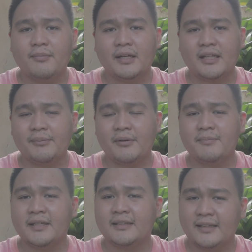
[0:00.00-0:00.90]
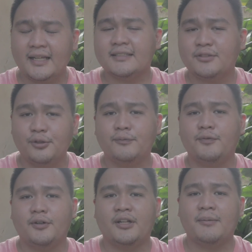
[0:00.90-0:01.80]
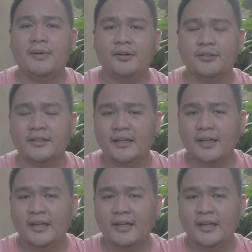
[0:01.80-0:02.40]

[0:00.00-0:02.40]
but I'm a bit less hopeful about